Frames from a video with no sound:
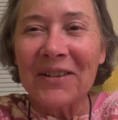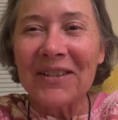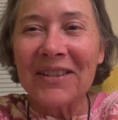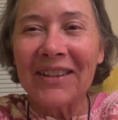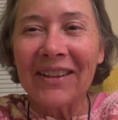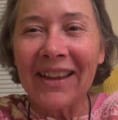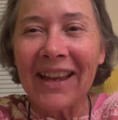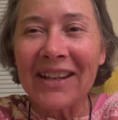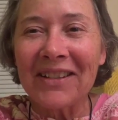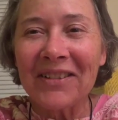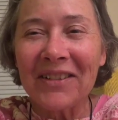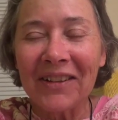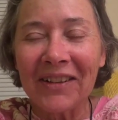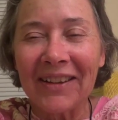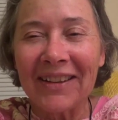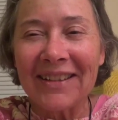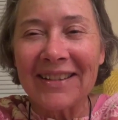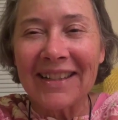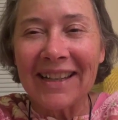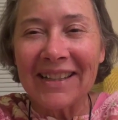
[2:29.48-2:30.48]
celestial
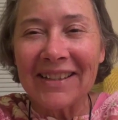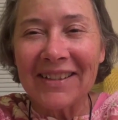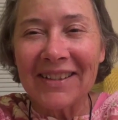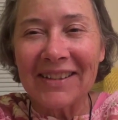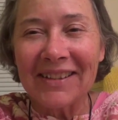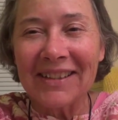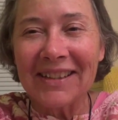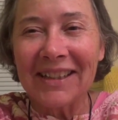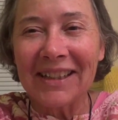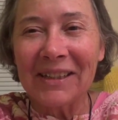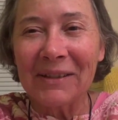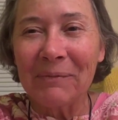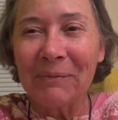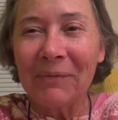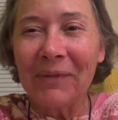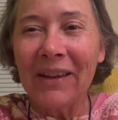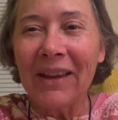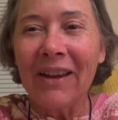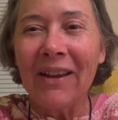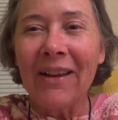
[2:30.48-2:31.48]
ascension team.
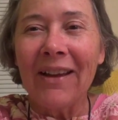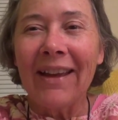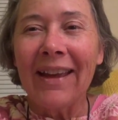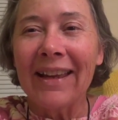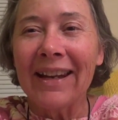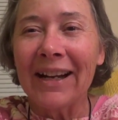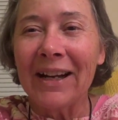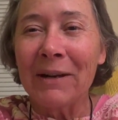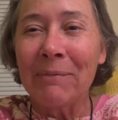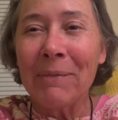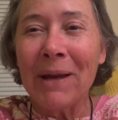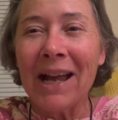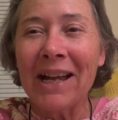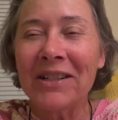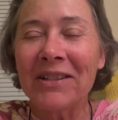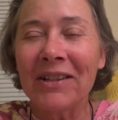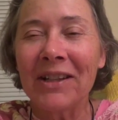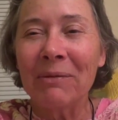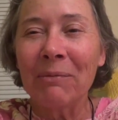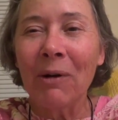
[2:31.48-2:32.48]
And I
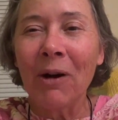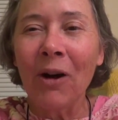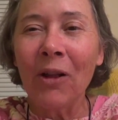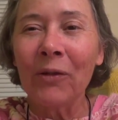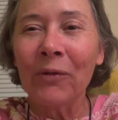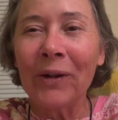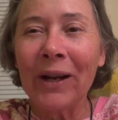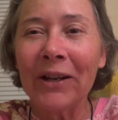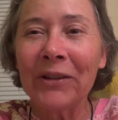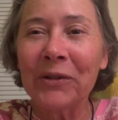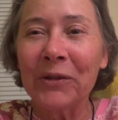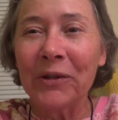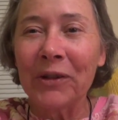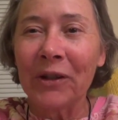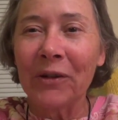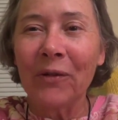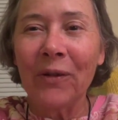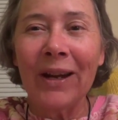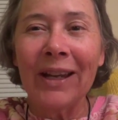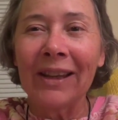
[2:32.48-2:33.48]
imagined them all around her, in
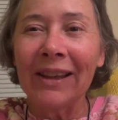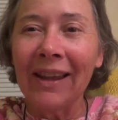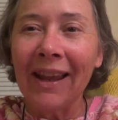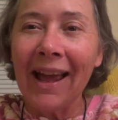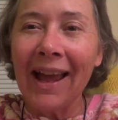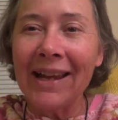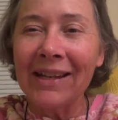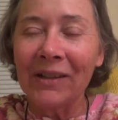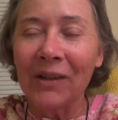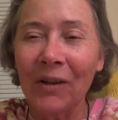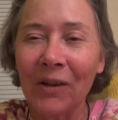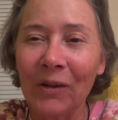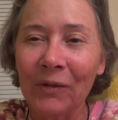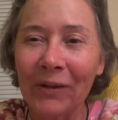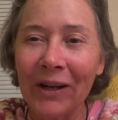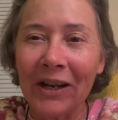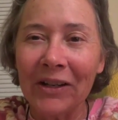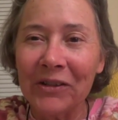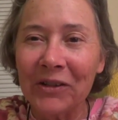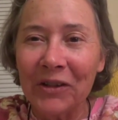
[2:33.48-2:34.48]
a great light all
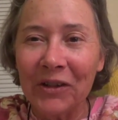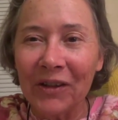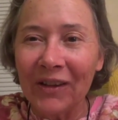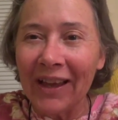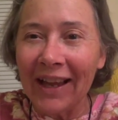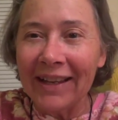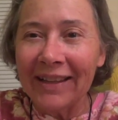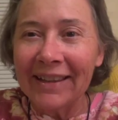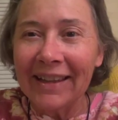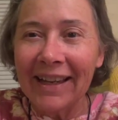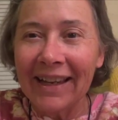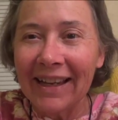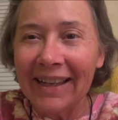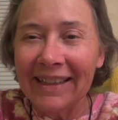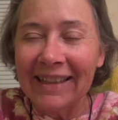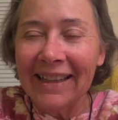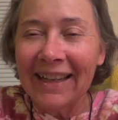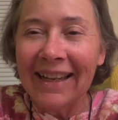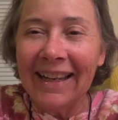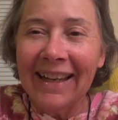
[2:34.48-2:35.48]
around her like
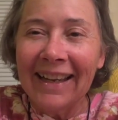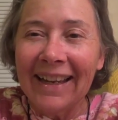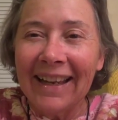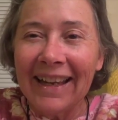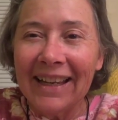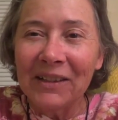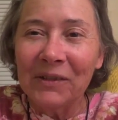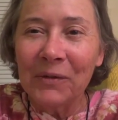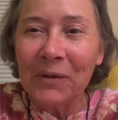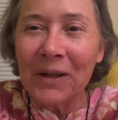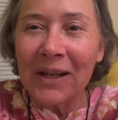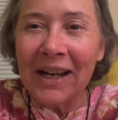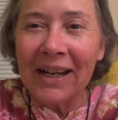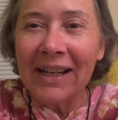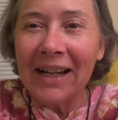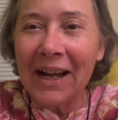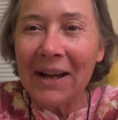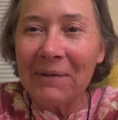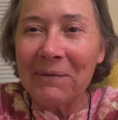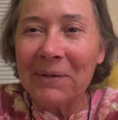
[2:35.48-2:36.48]
that. And what I
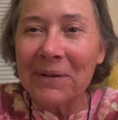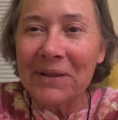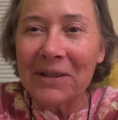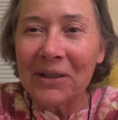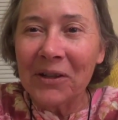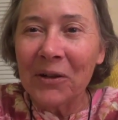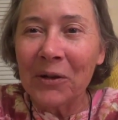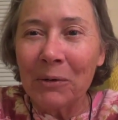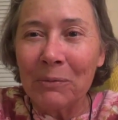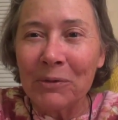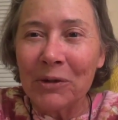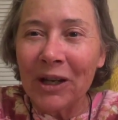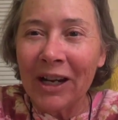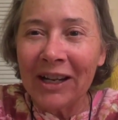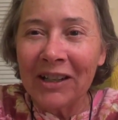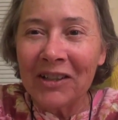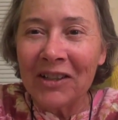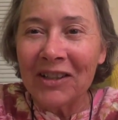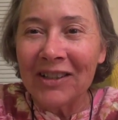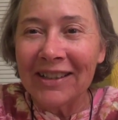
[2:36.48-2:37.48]
got was her
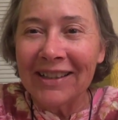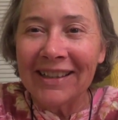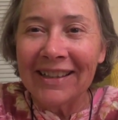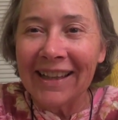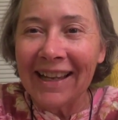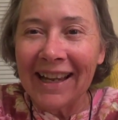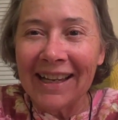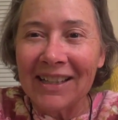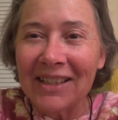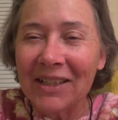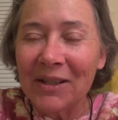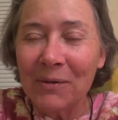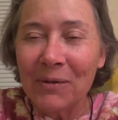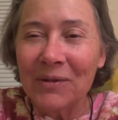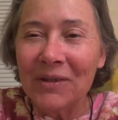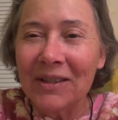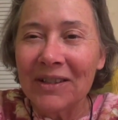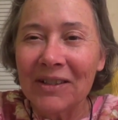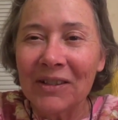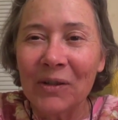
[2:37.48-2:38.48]
objection to that. She
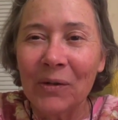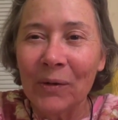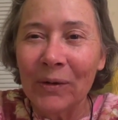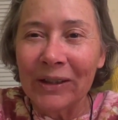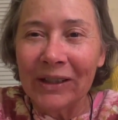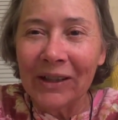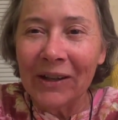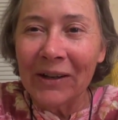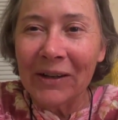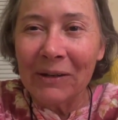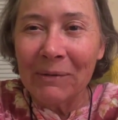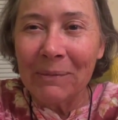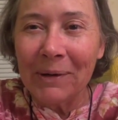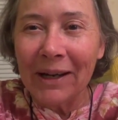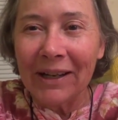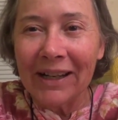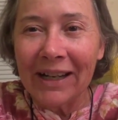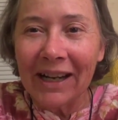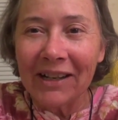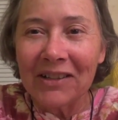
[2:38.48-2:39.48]
was just going on
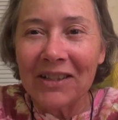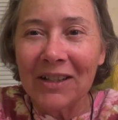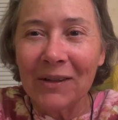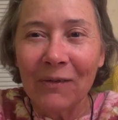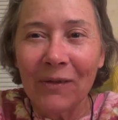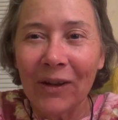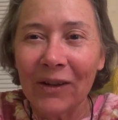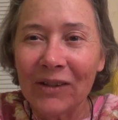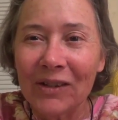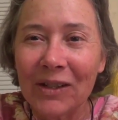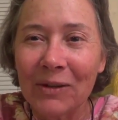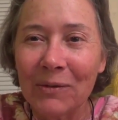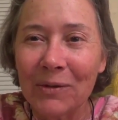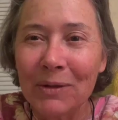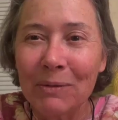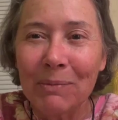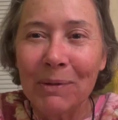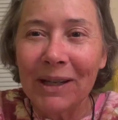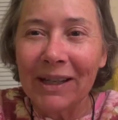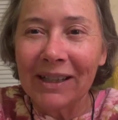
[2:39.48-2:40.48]
about how she felt she
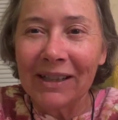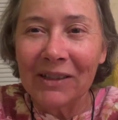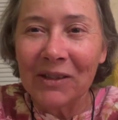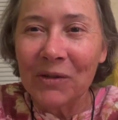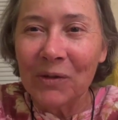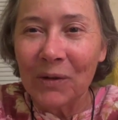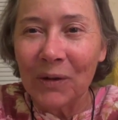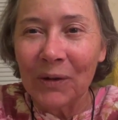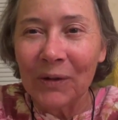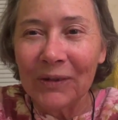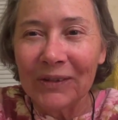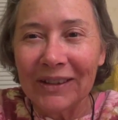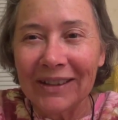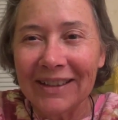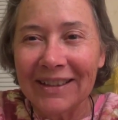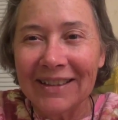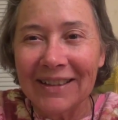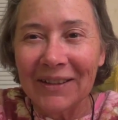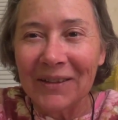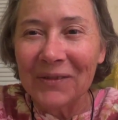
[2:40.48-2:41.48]
was being controlled
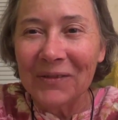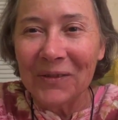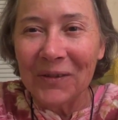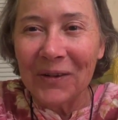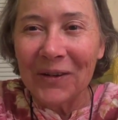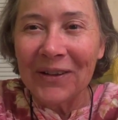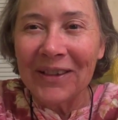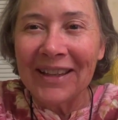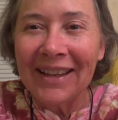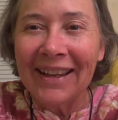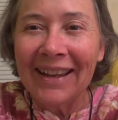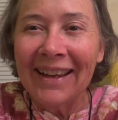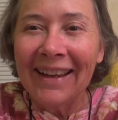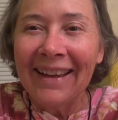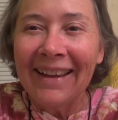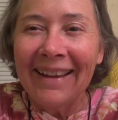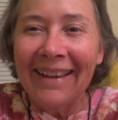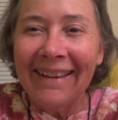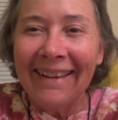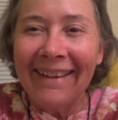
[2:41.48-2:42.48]
and so forth.
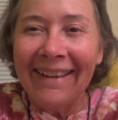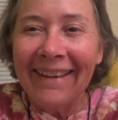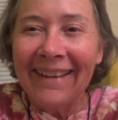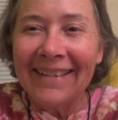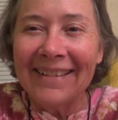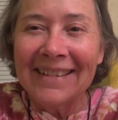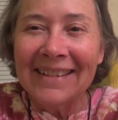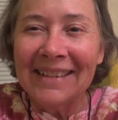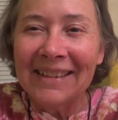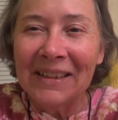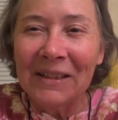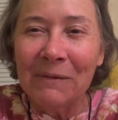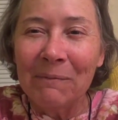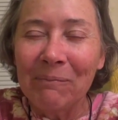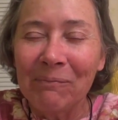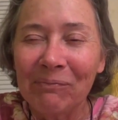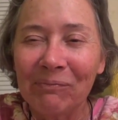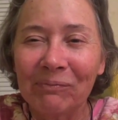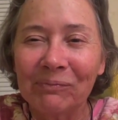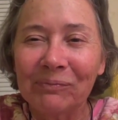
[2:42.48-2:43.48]
And